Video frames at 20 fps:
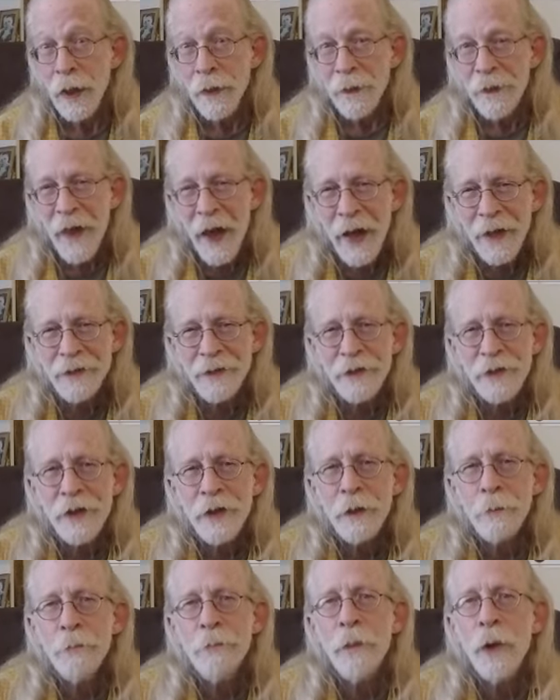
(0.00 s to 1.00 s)
That's the
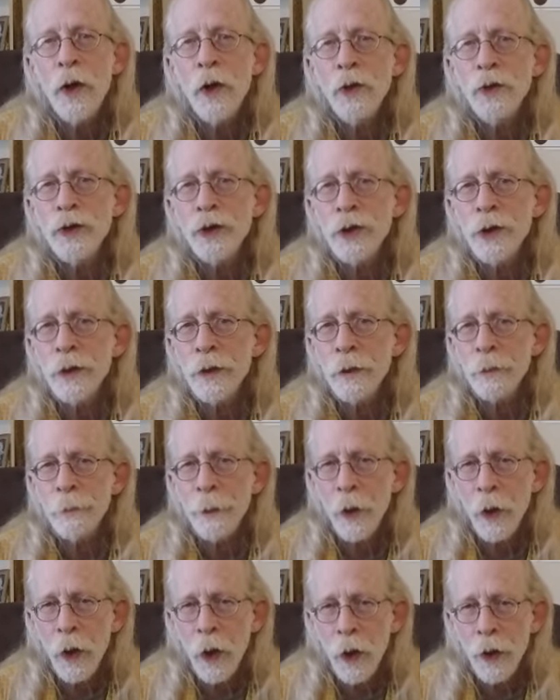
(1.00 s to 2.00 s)
emotional
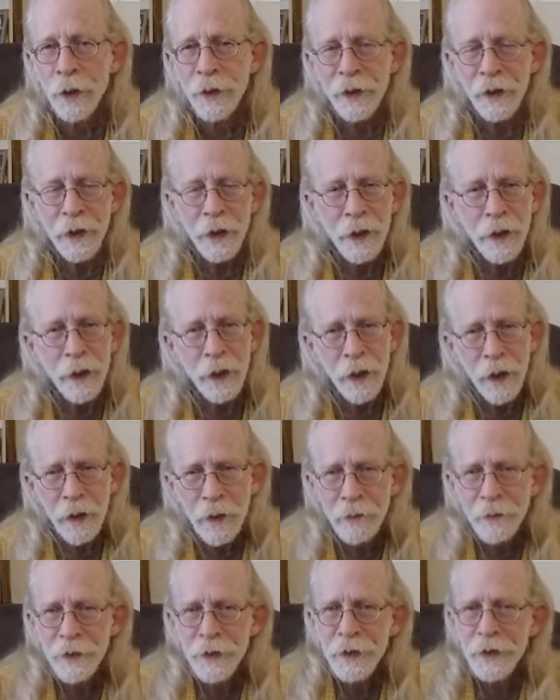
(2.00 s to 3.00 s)
part
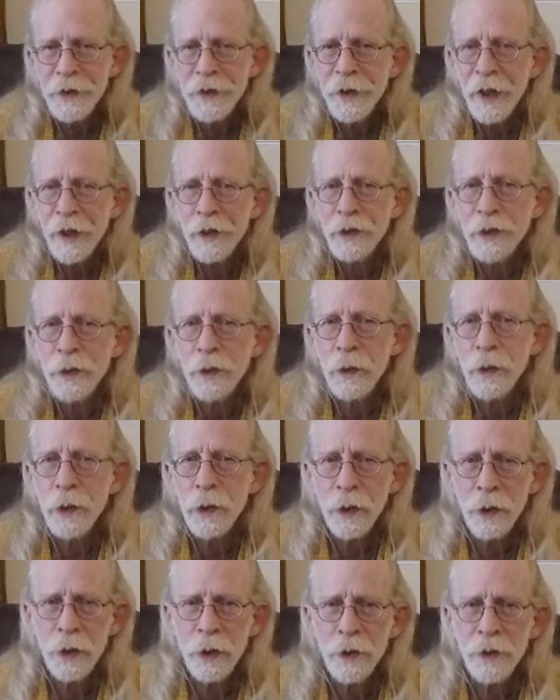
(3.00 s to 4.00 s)
of sexual
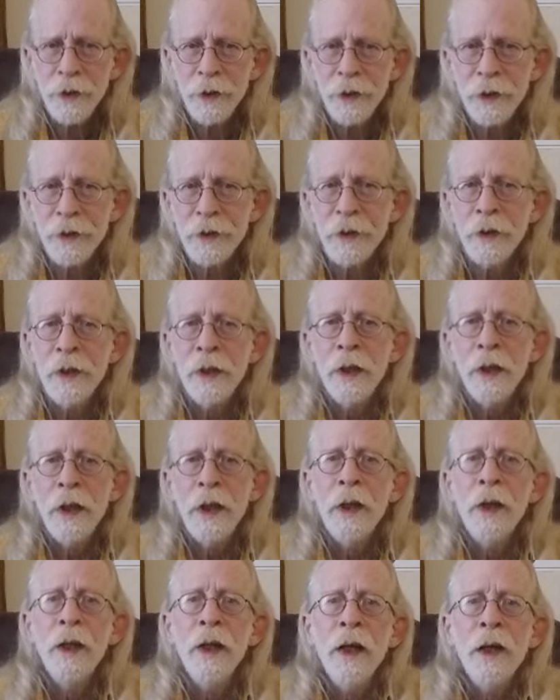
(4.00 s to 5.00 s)
urges.
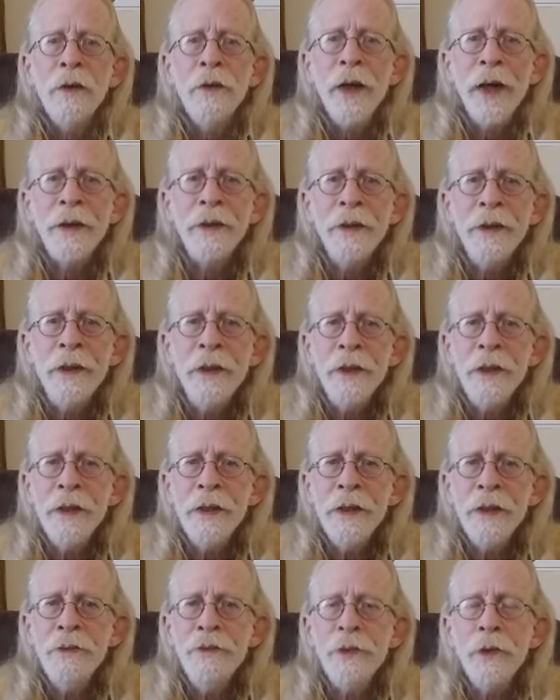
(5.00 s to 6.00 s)
That
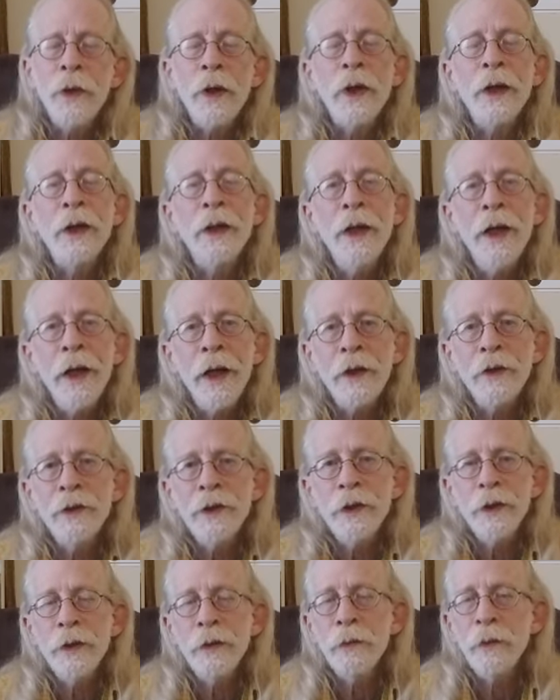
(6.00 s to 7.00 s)
need for
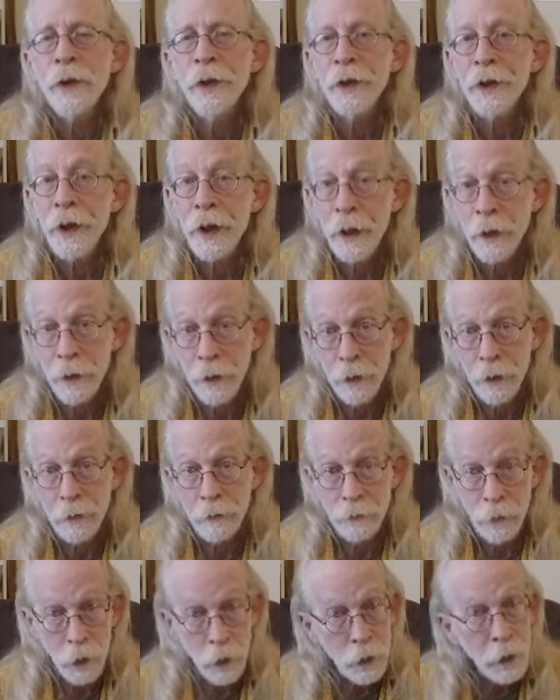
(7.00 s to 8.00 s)
connection with other.
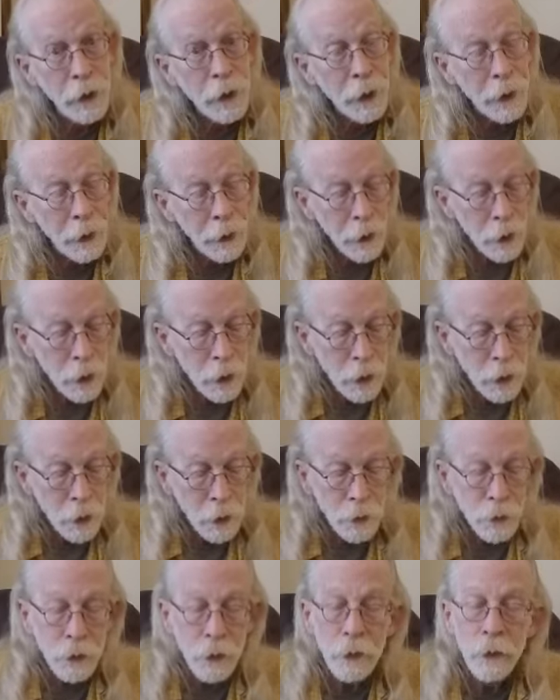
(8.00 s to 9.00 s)
Okay?
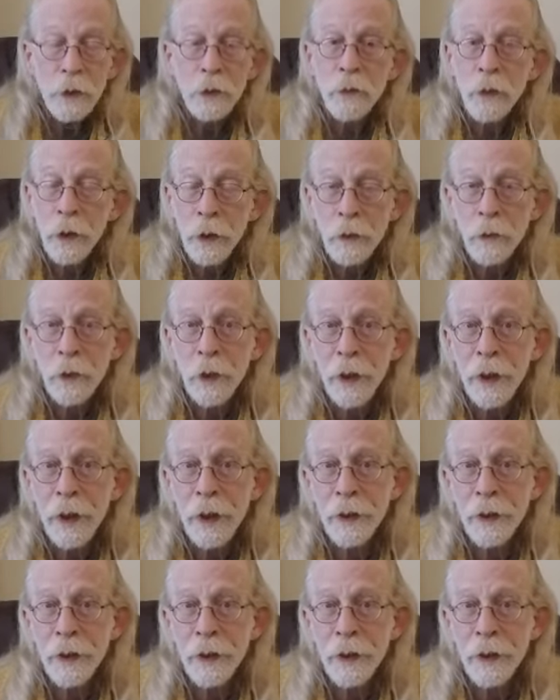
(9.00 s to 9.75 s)
So, in what way?